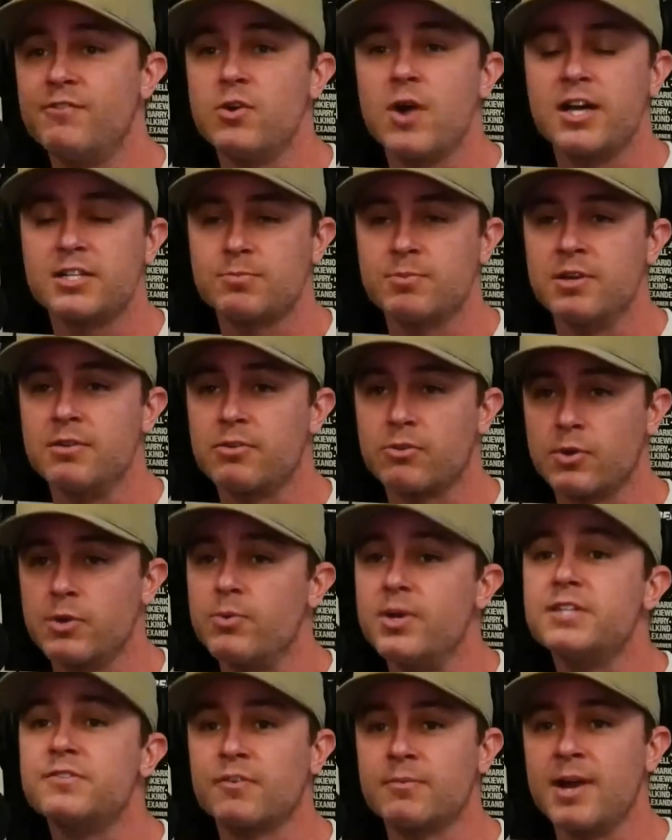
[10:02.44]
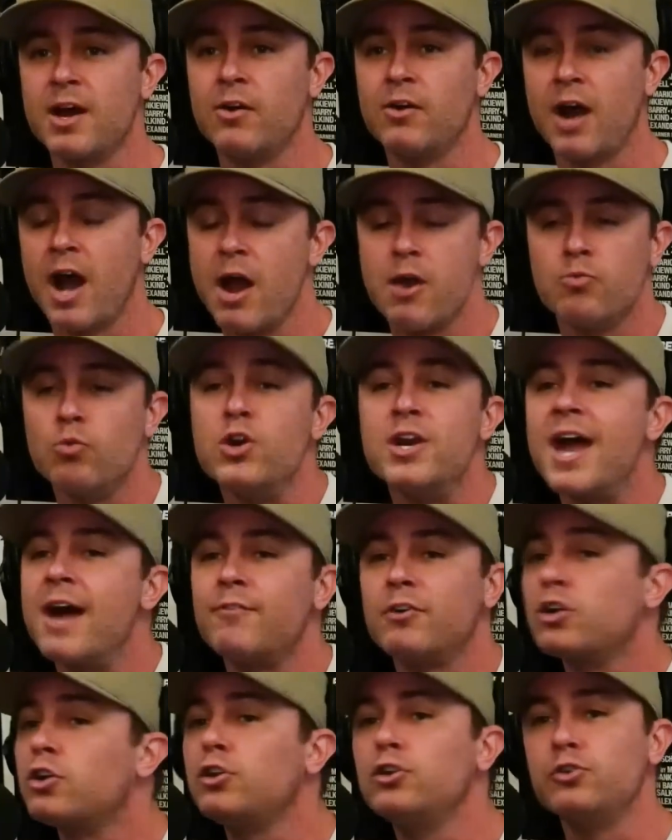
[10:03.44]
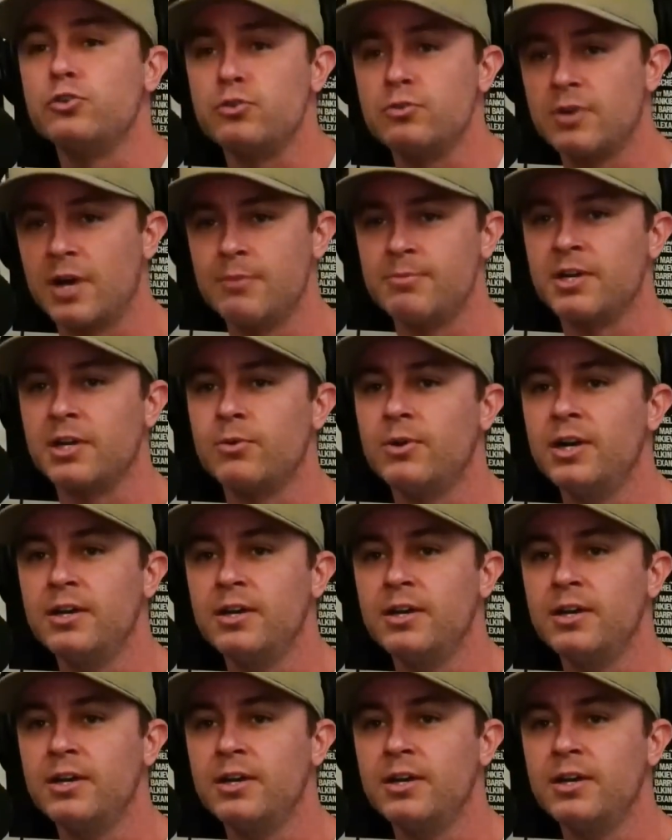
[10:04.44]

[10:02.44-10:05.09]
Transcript: if you asked me 3 weeks from now, I wouldn't have a clue. I'd be like,